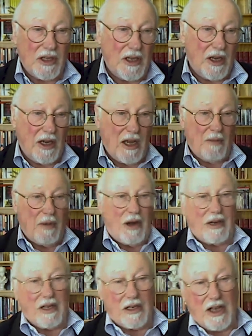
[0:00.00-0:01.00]
and the
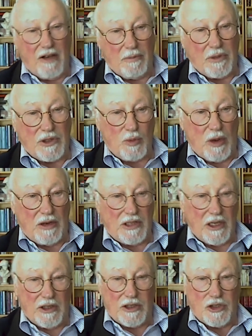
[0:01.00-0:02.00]
American governments won't
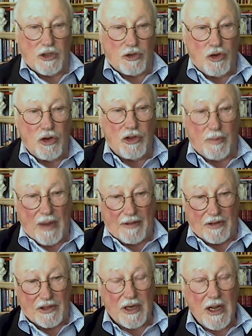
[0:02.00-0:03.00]
tell us the truth
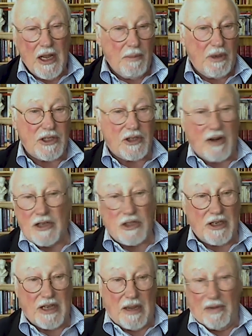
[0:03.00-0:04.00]
about this. But it's
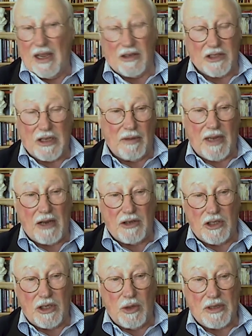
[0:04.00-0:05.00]
gradually coming out. It's coming out
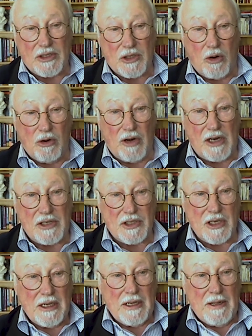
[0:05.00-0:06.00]
in the U.S.
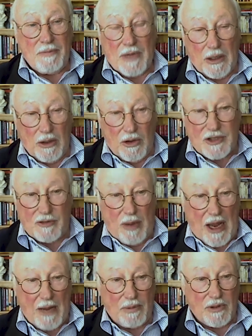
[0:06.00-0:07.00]
Congress. Lots of
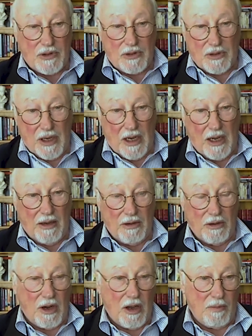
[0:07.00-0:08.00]
papers,
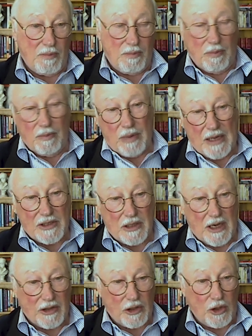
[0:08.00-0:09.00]
places
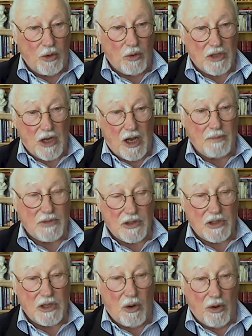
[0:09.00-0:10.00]
like the New York Times
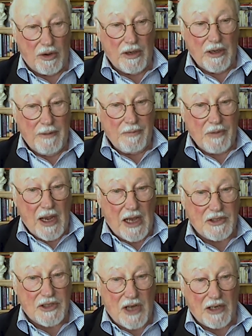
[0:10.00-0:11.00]
and so on,
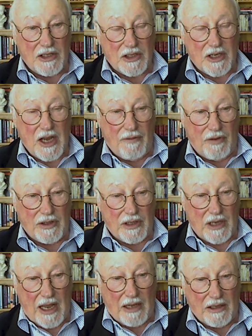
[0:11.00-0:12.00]
are starting to cover it,
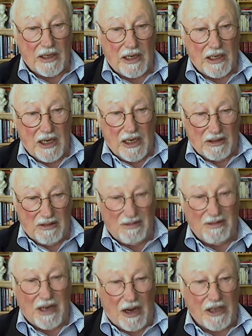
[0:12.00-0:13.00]
and
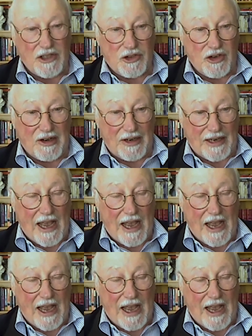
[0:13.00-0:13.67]
it's trickling